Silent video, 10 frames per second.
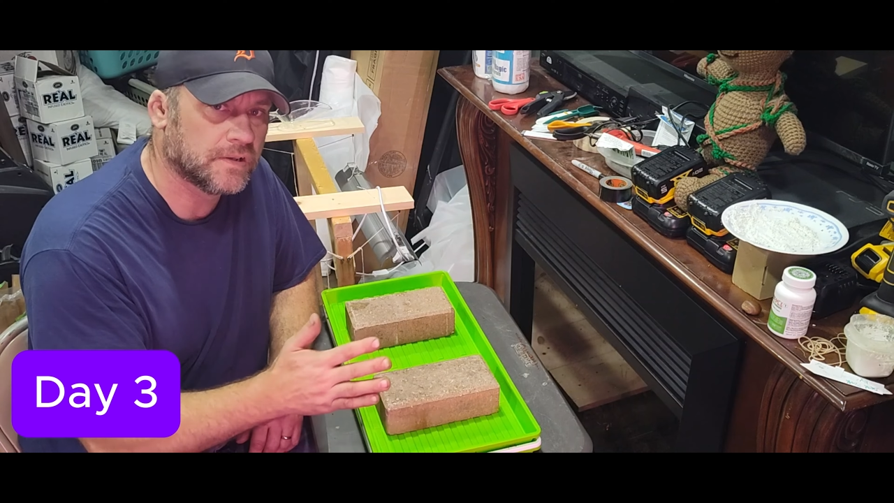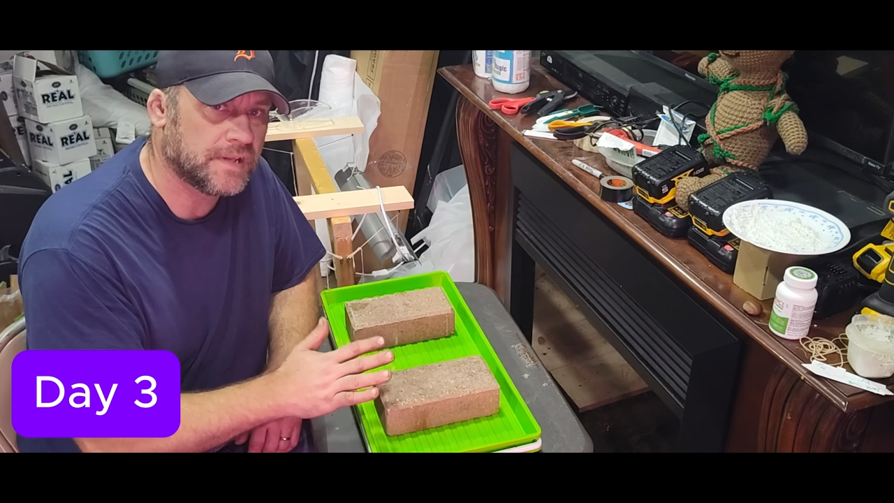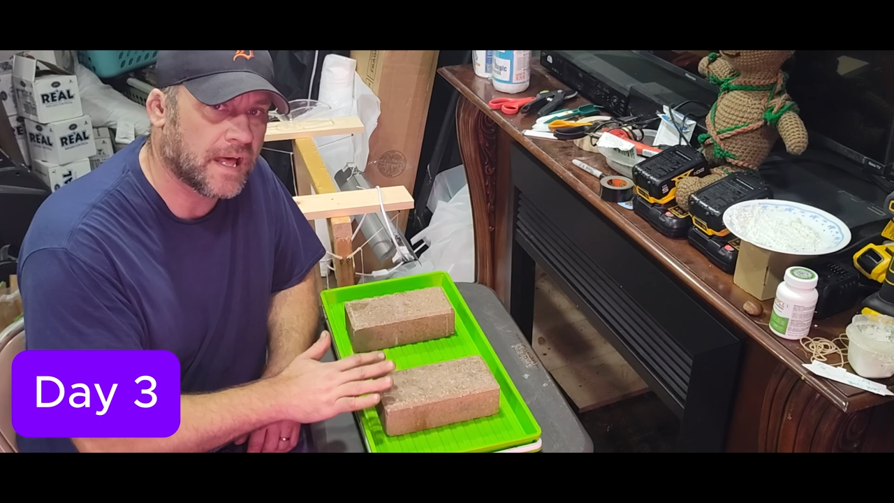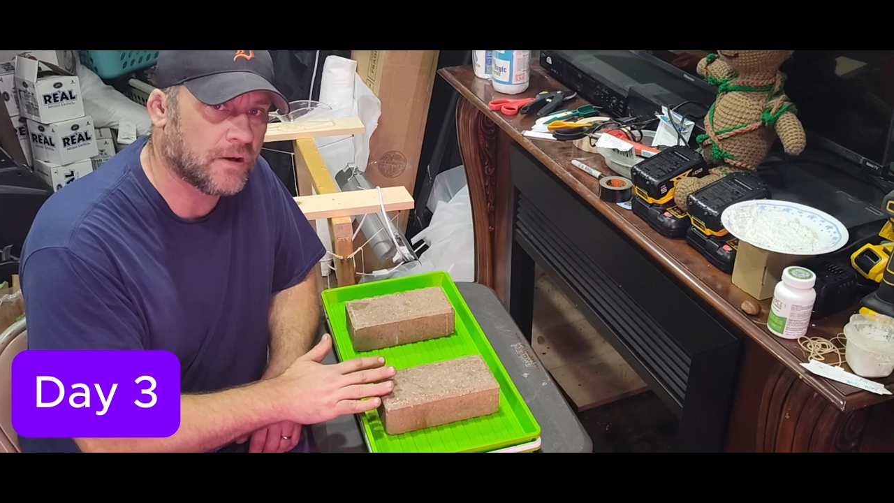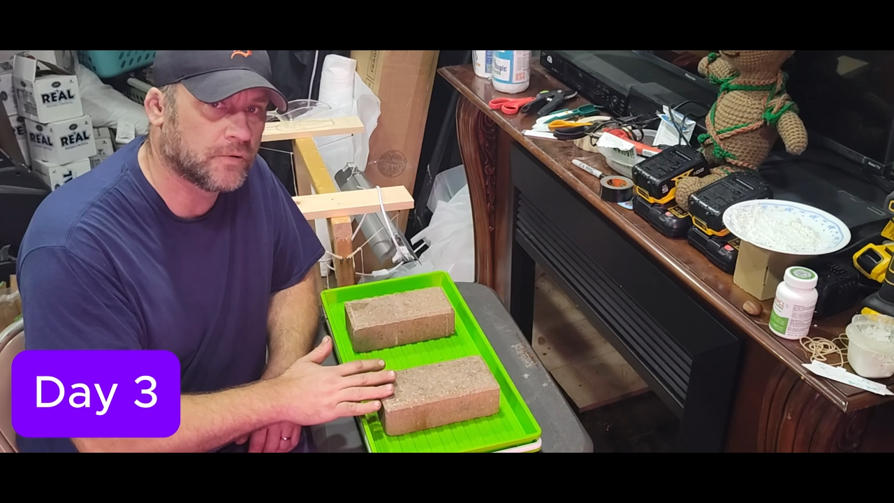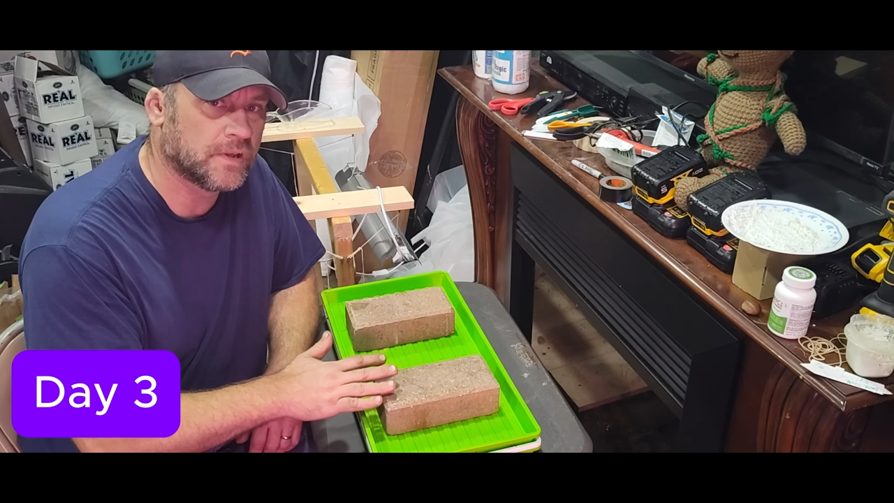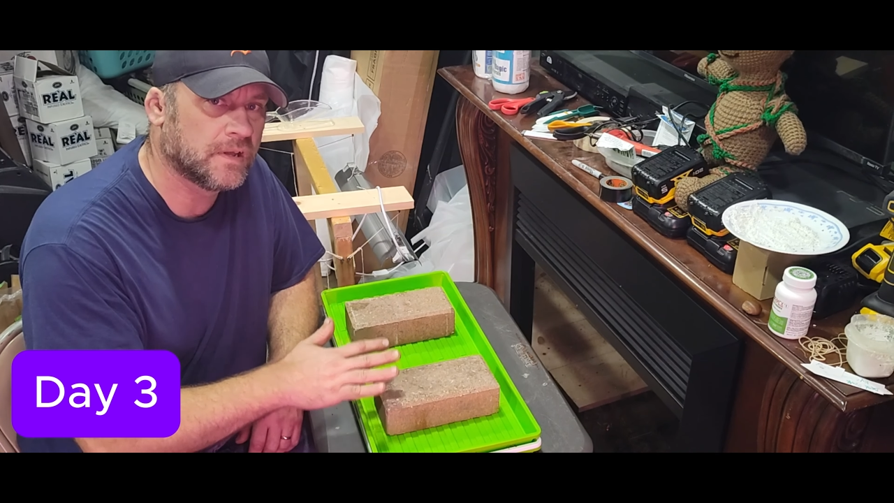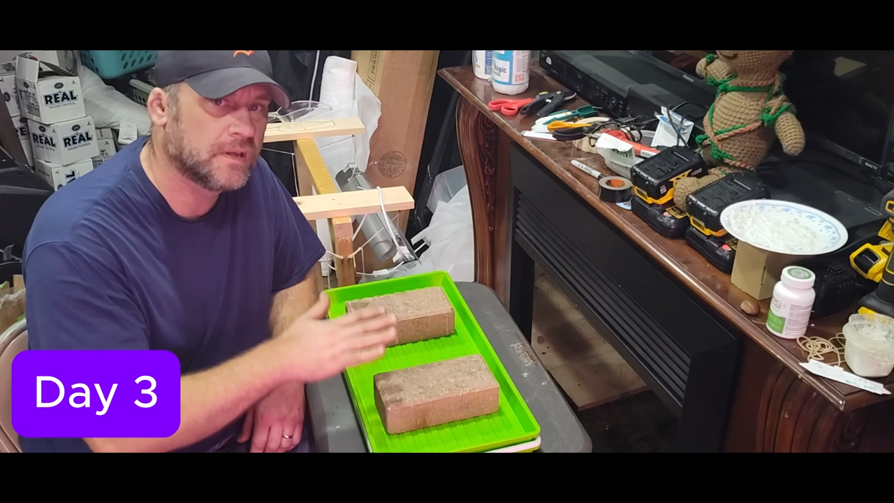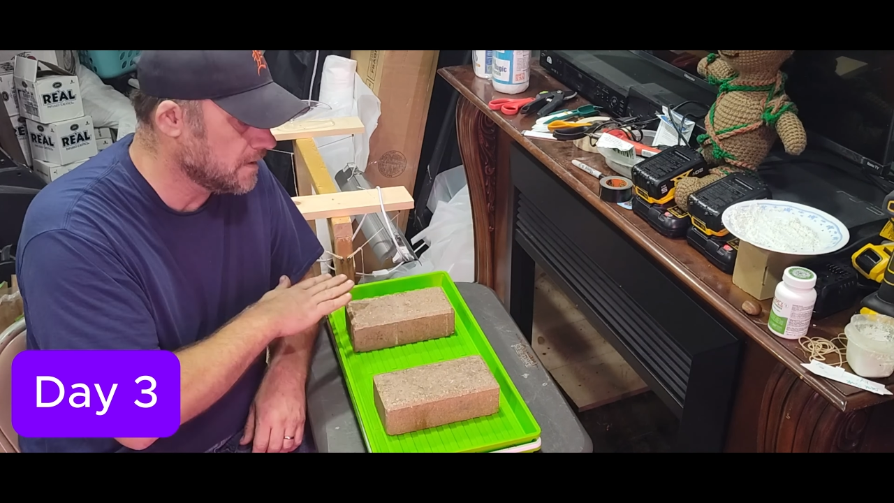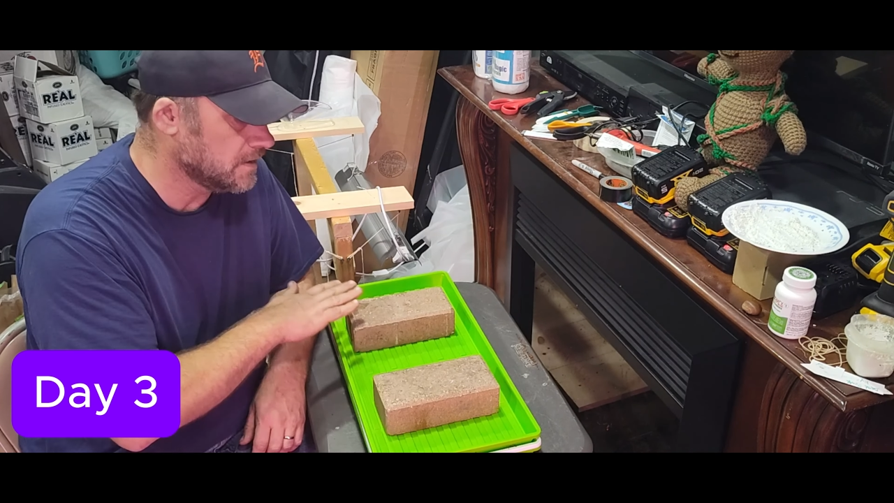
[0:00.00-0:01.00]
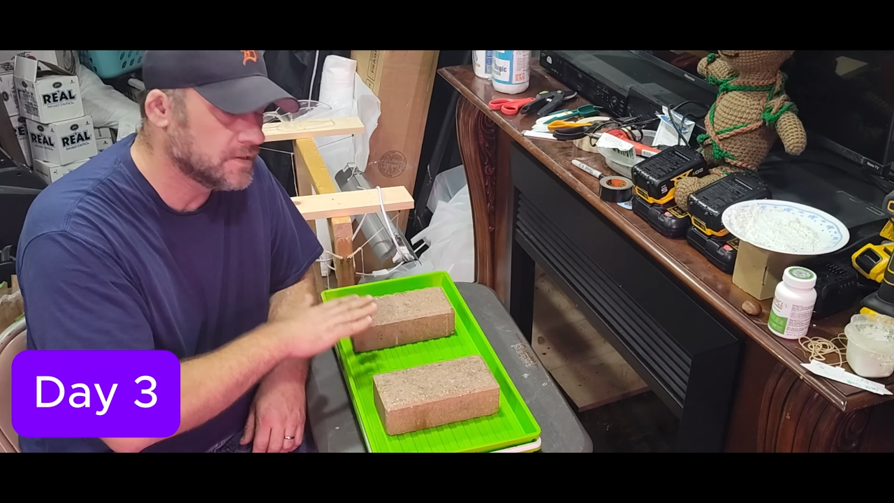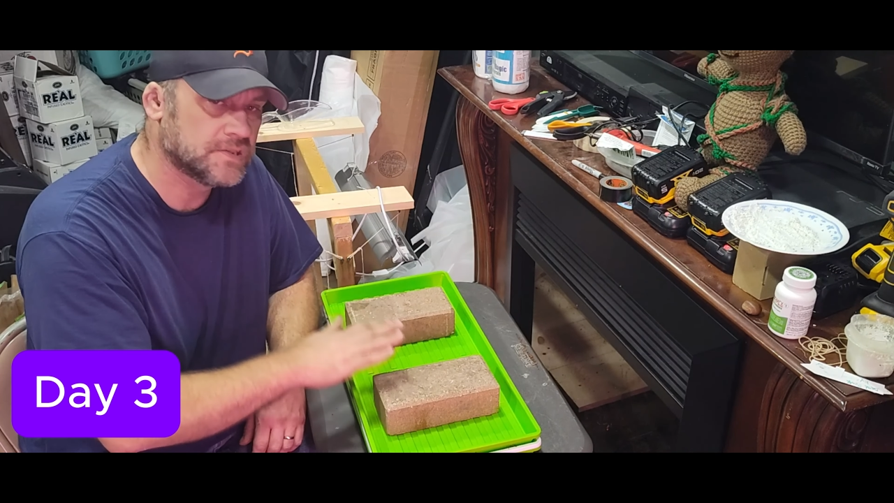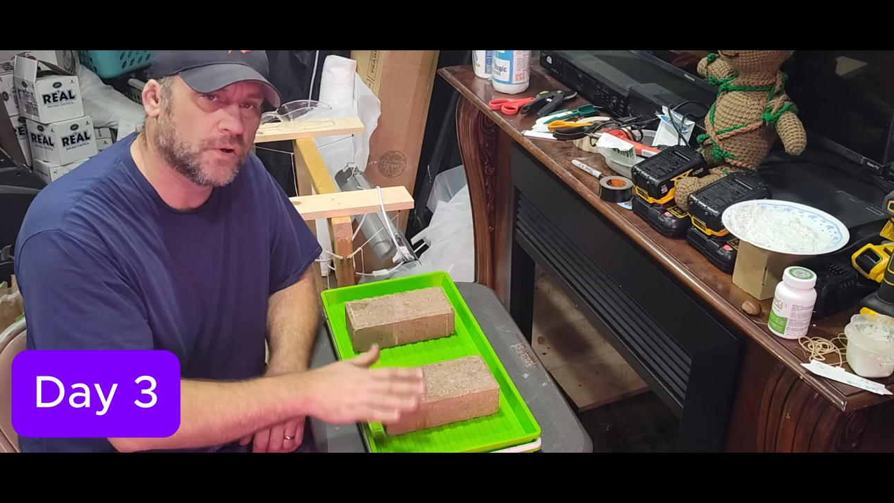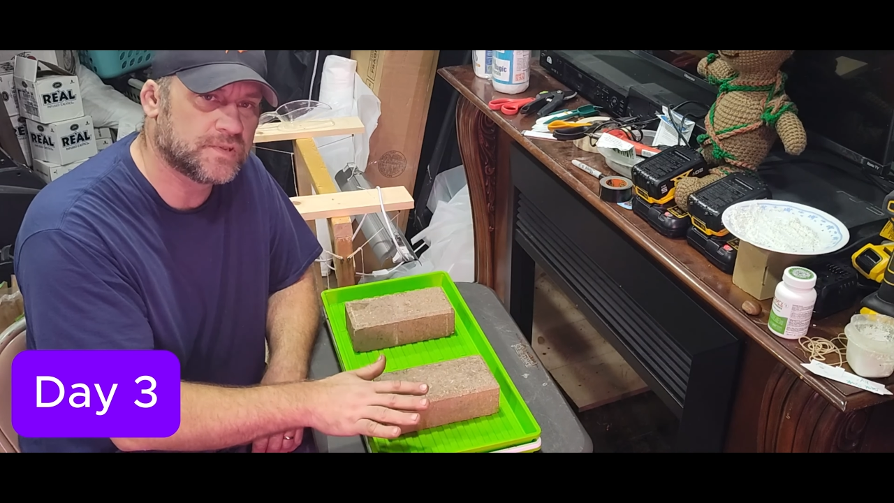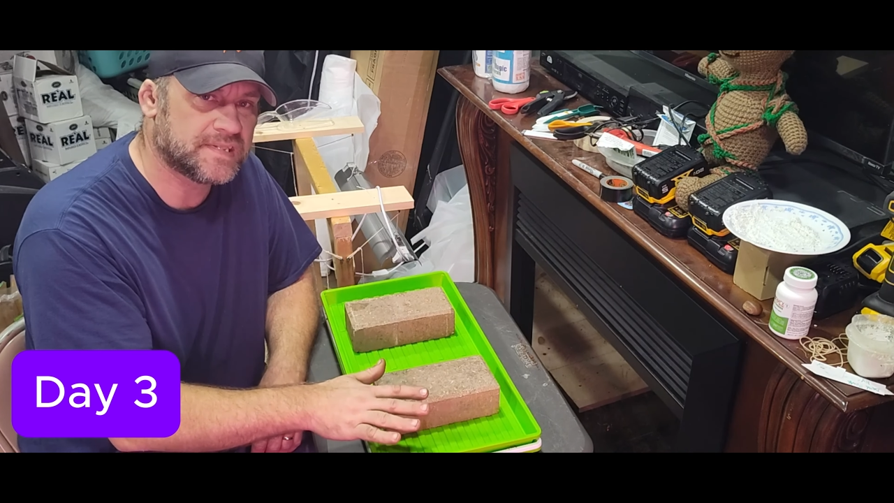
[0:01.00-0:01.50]
down,
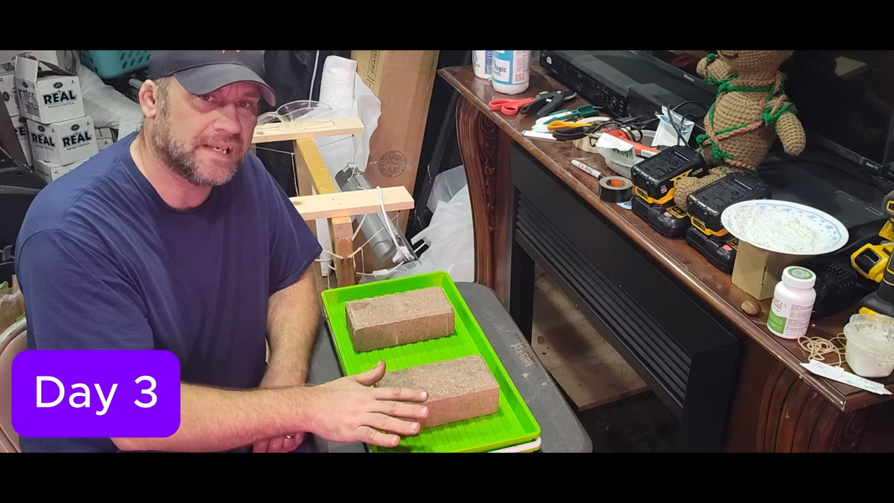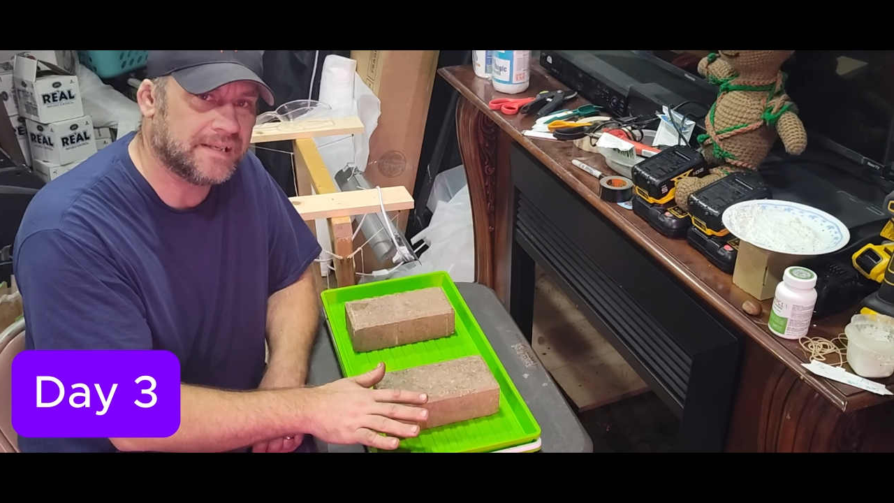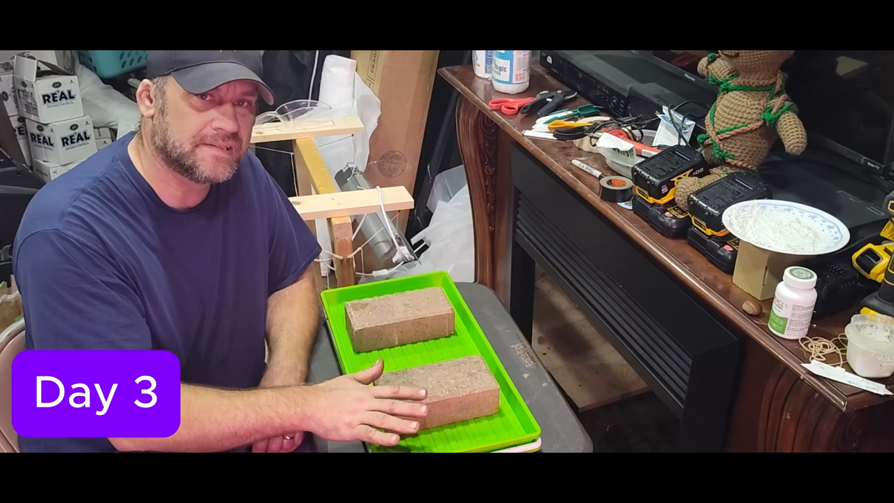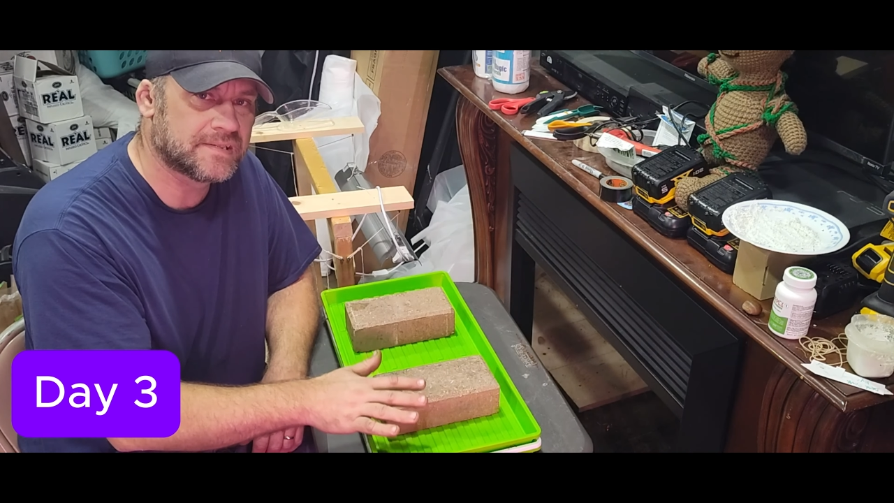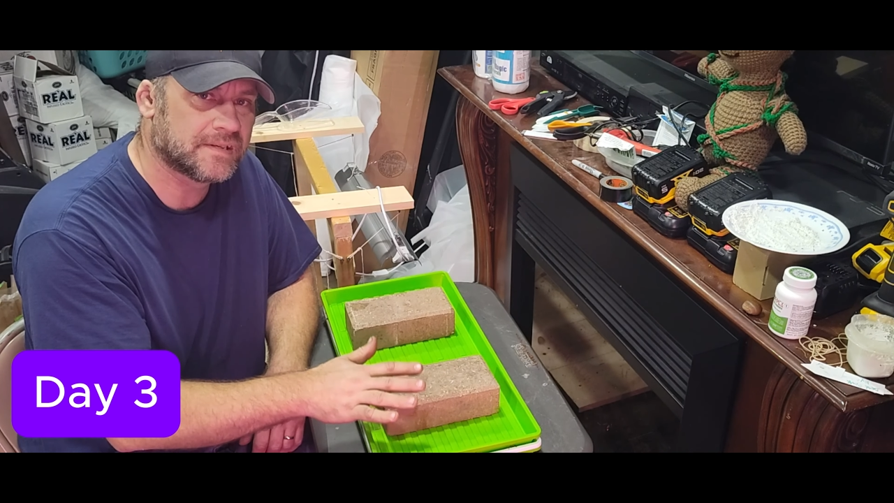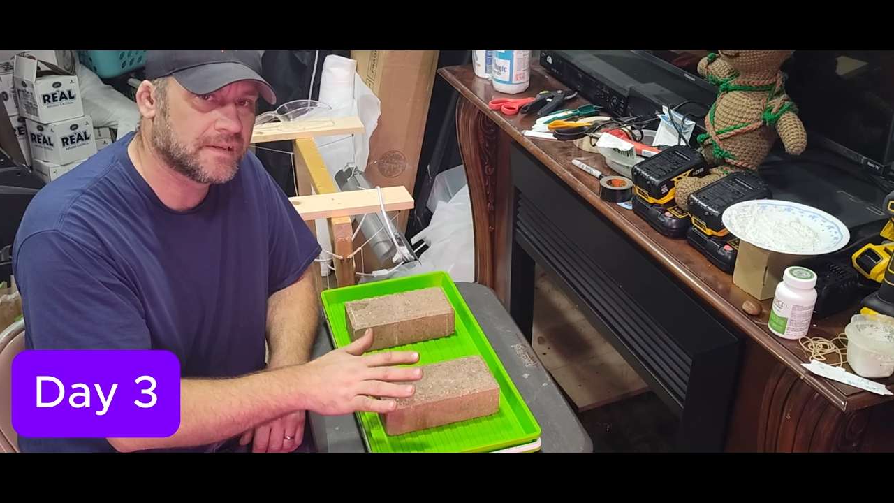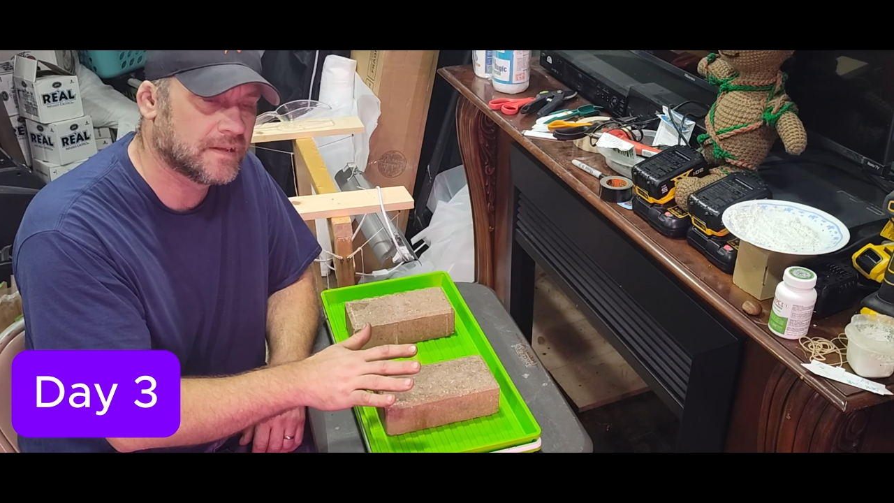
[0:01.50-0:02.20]
sowed seeds,